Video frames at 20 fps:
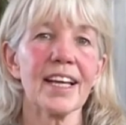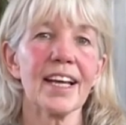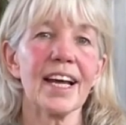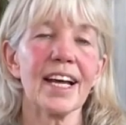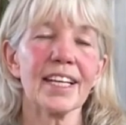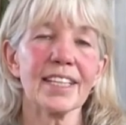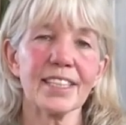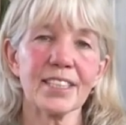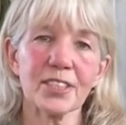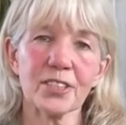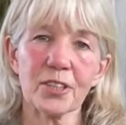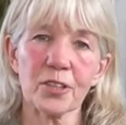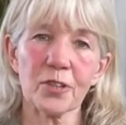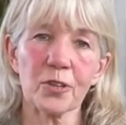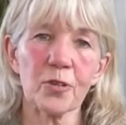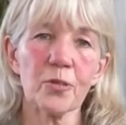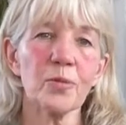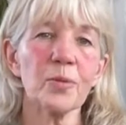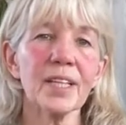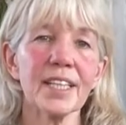And it's the
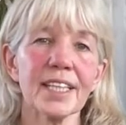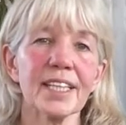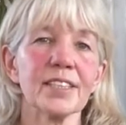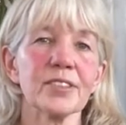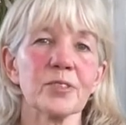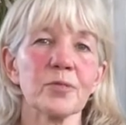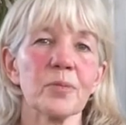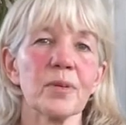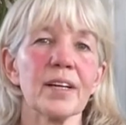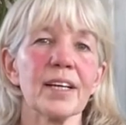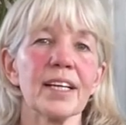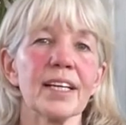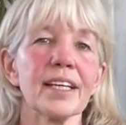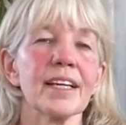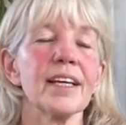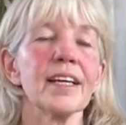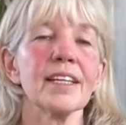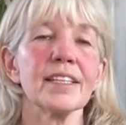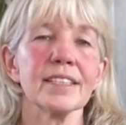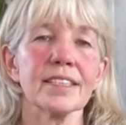quickest way
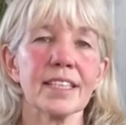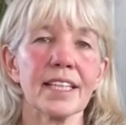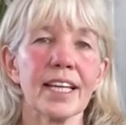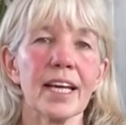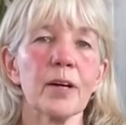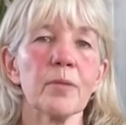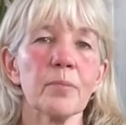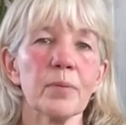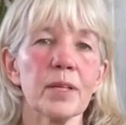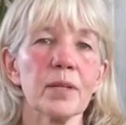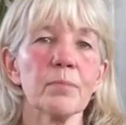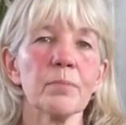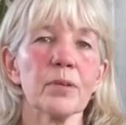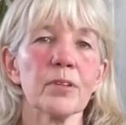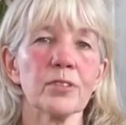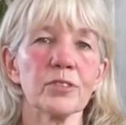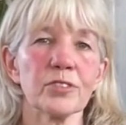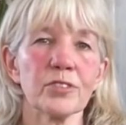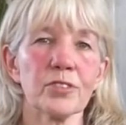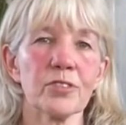to get people
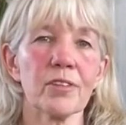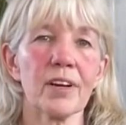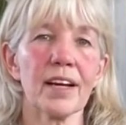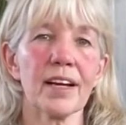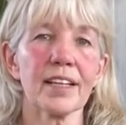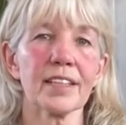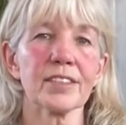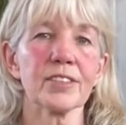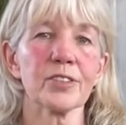on track